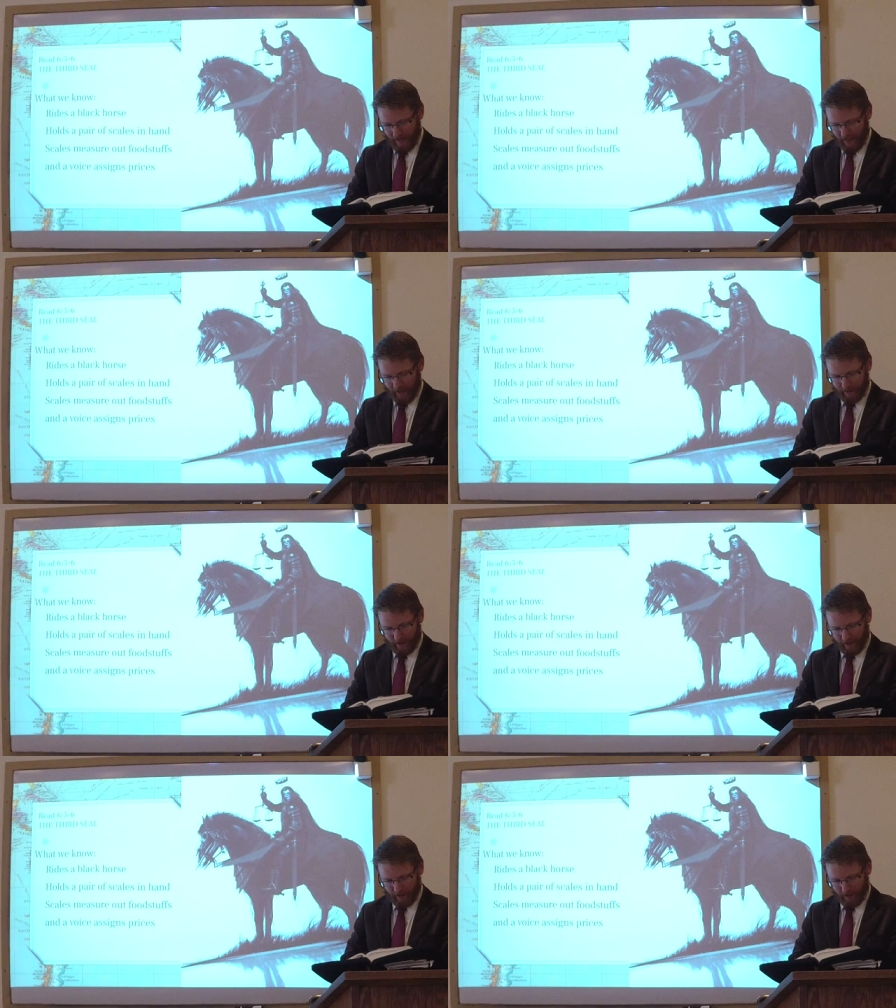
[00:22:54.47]
and
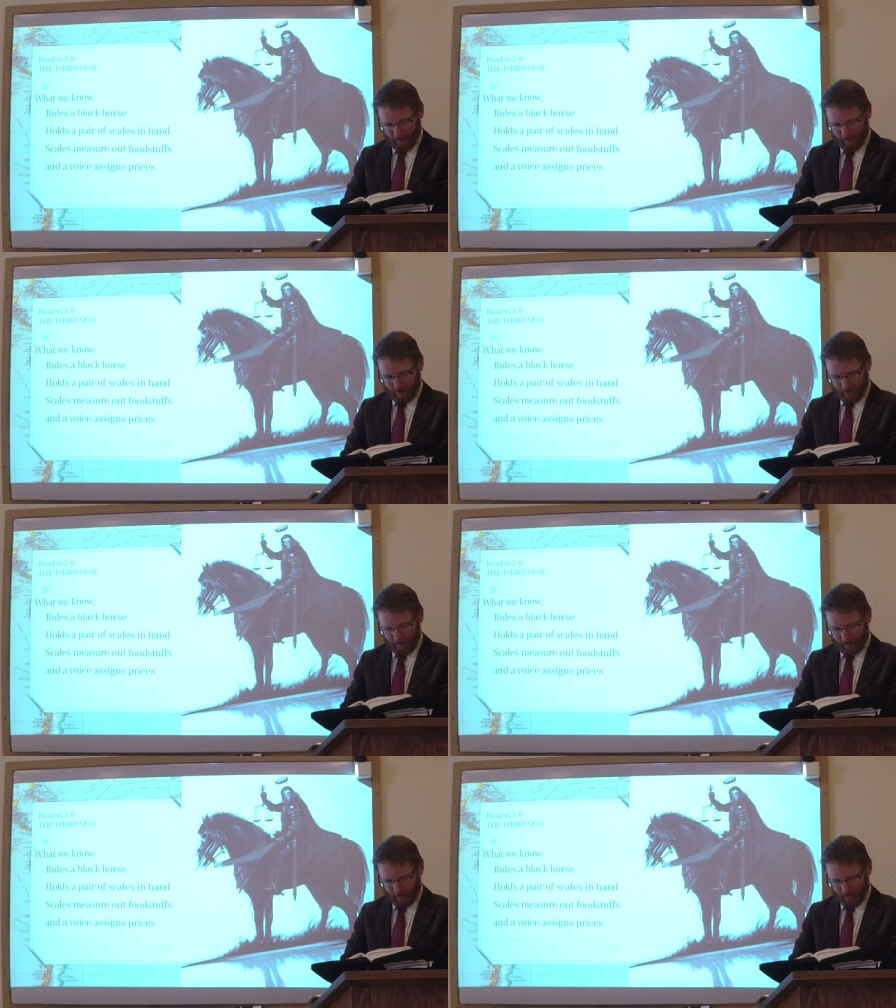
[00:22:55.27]

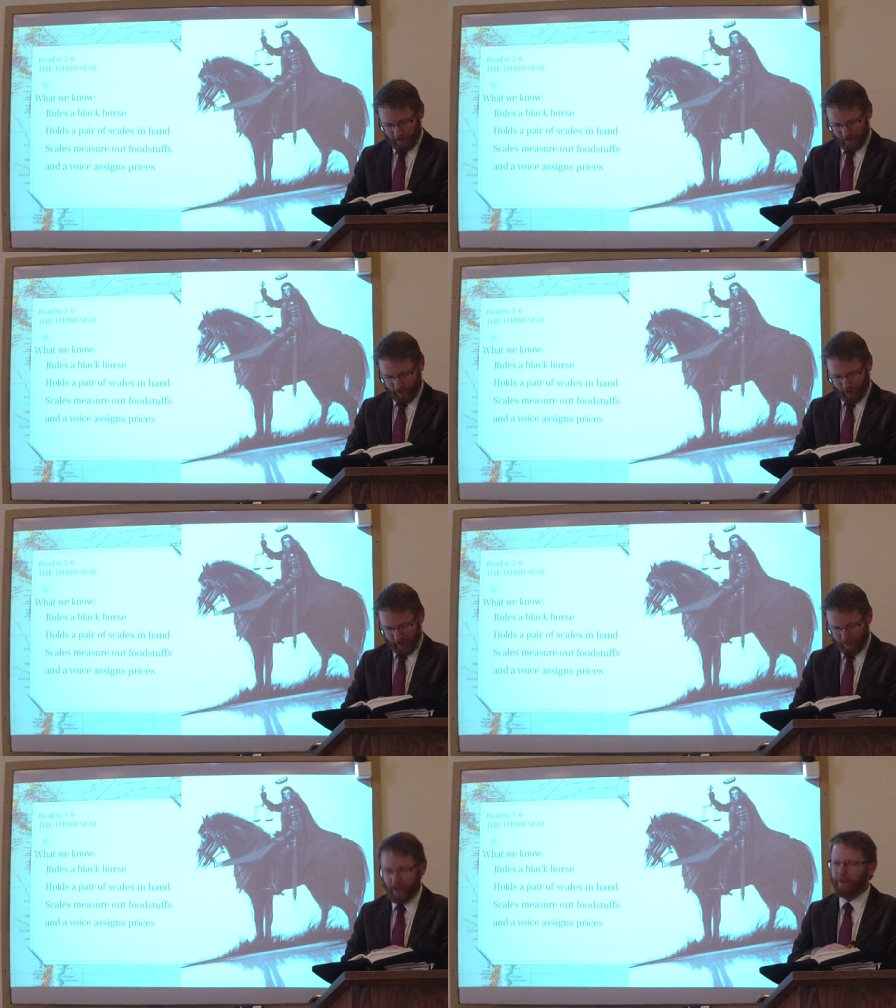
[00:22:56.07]
uh,
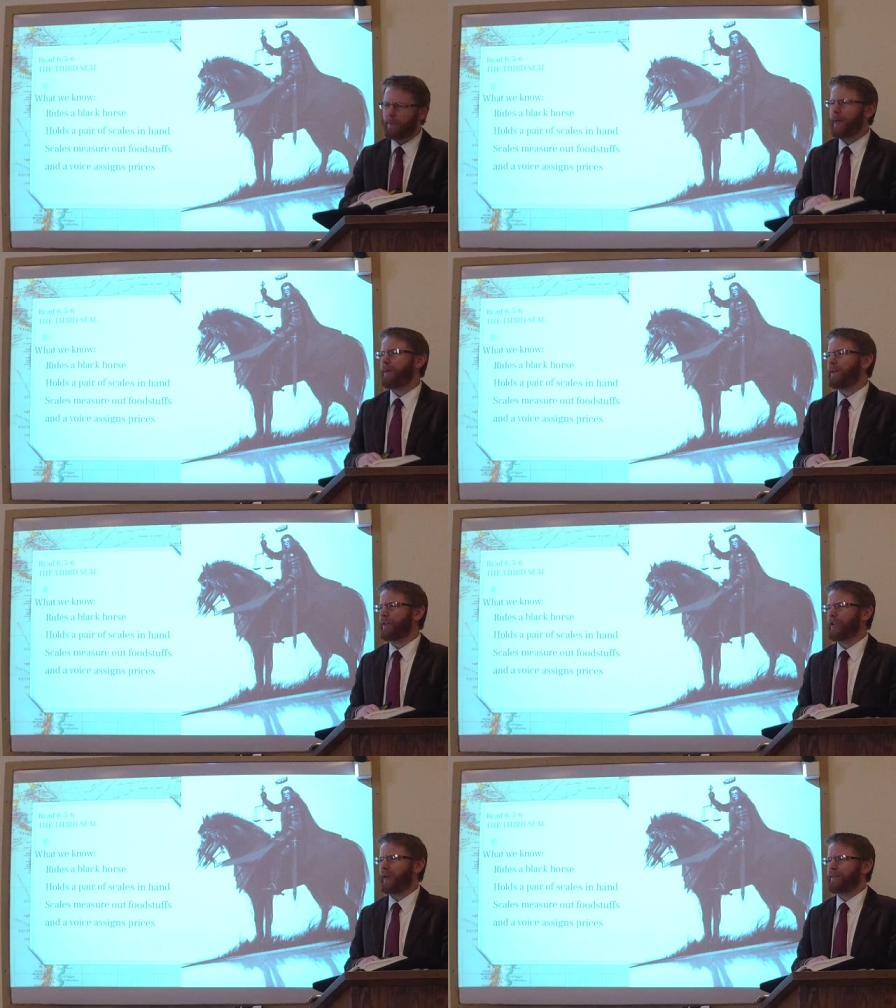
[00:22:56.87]
sorry, maybe maybe
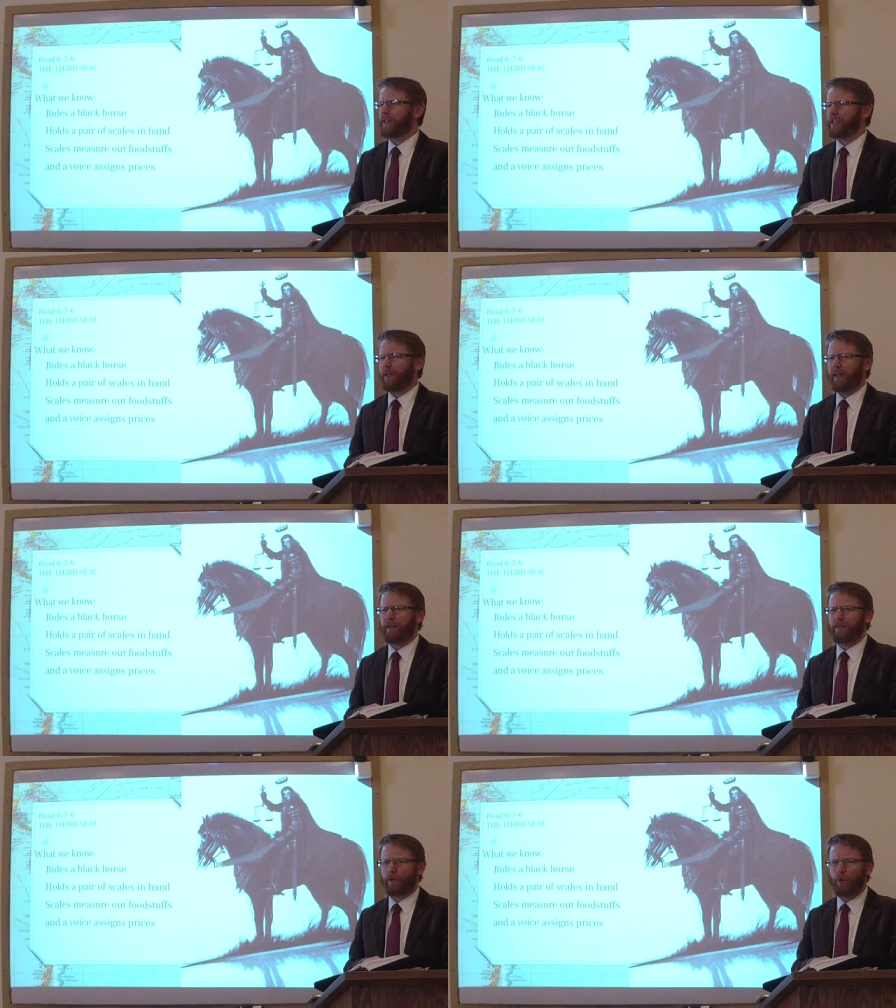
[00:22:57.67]
your translation
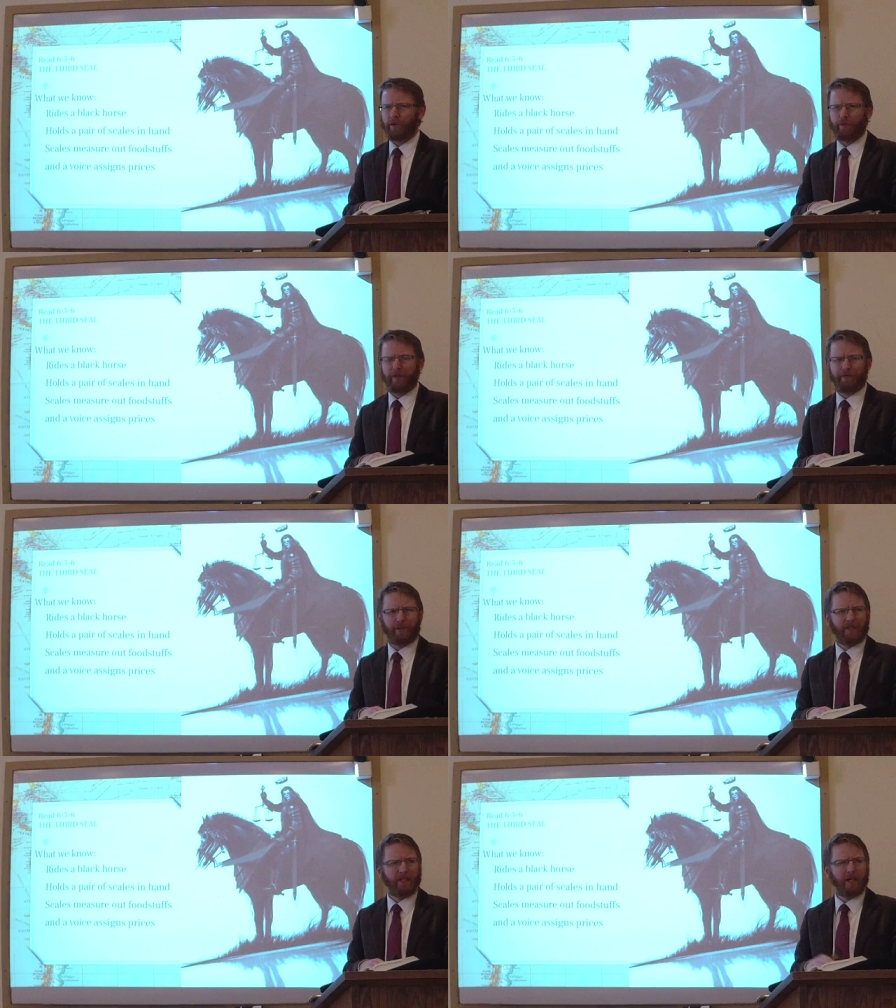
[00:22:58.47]
has a quart of wheat
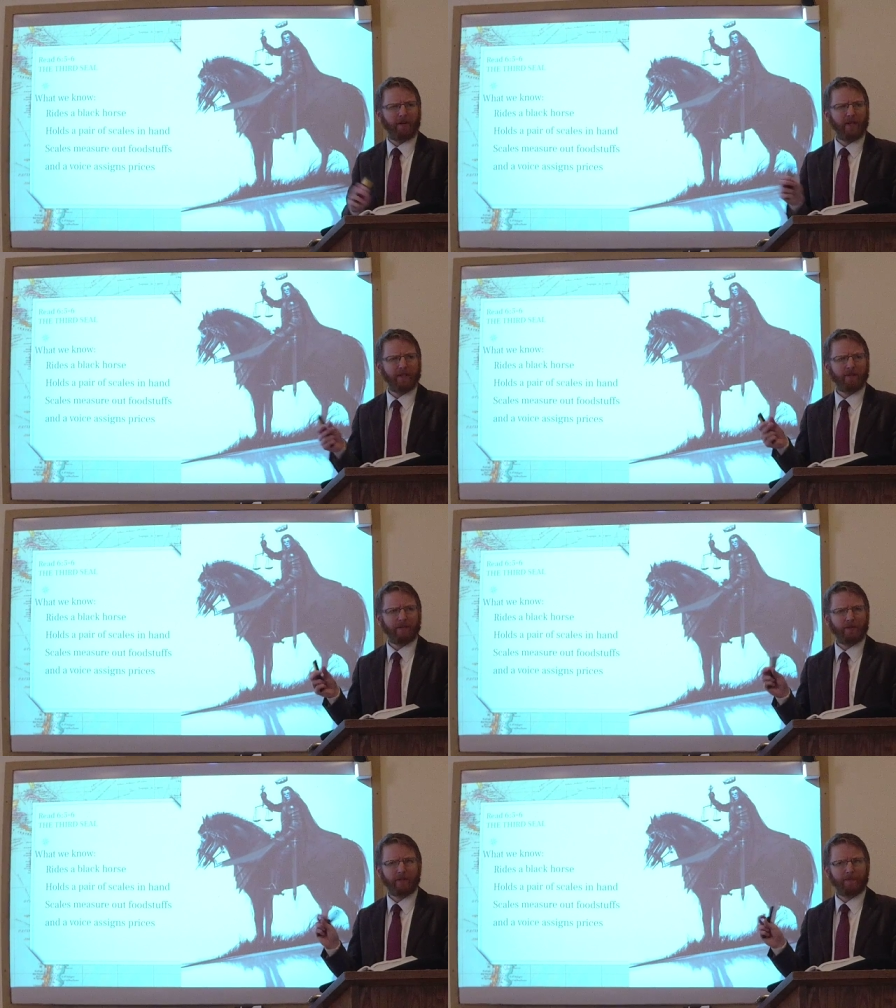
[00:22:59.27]
for a
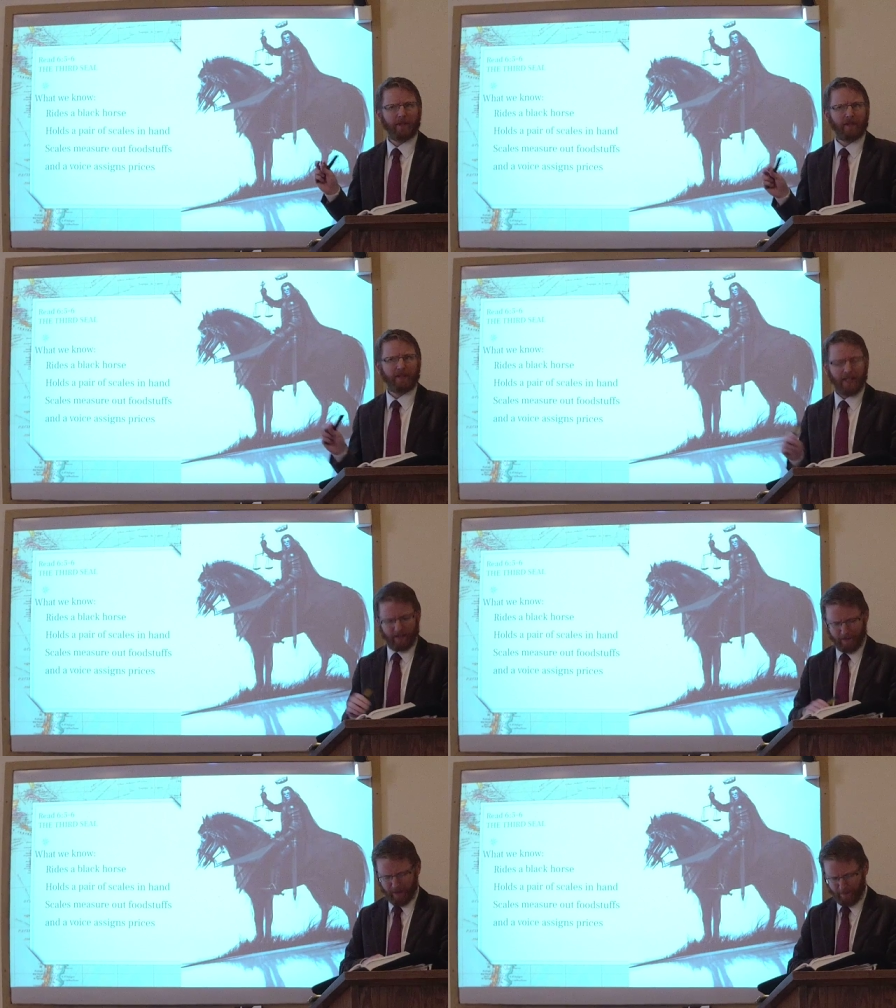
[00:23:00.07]
denarius or something like
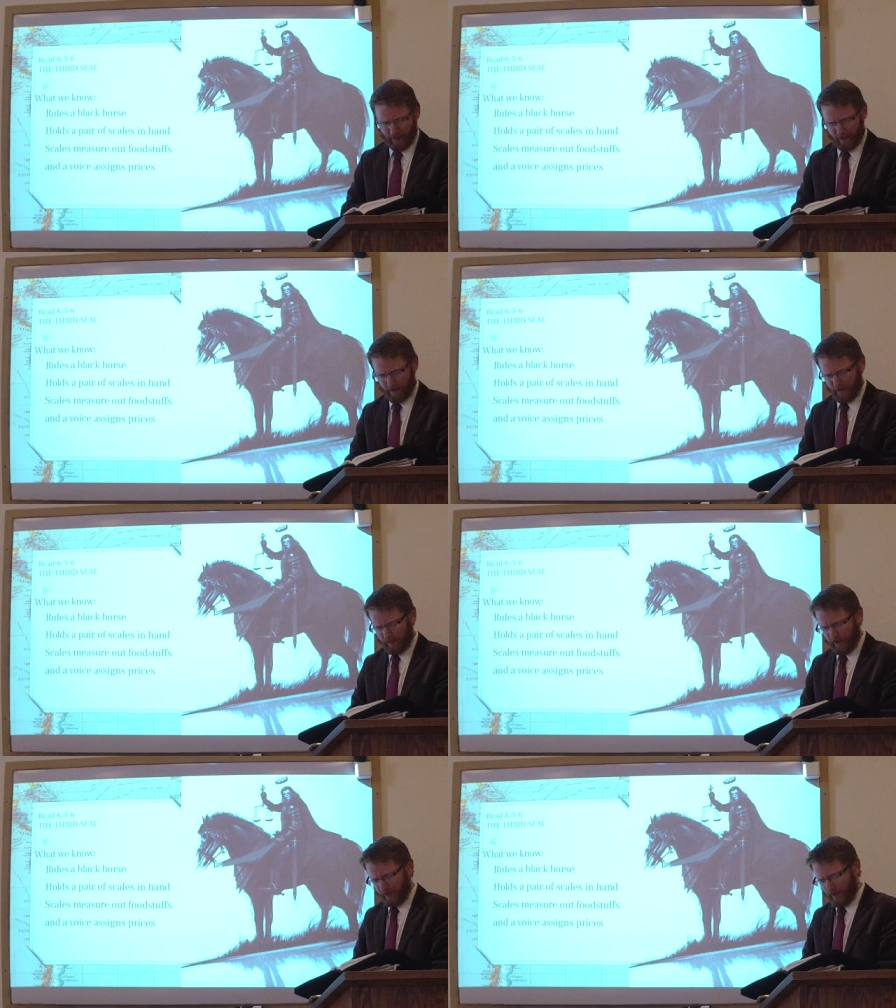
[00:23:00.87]
that. That might be
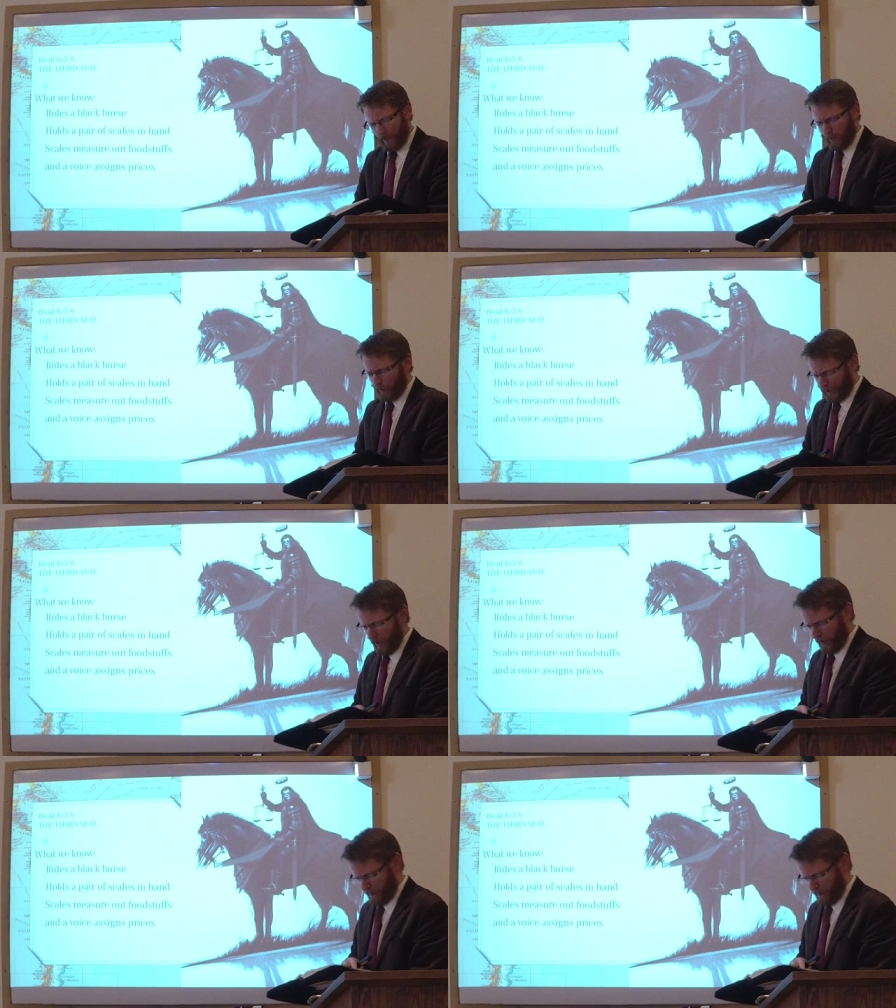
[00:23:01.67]
in there. We'll talk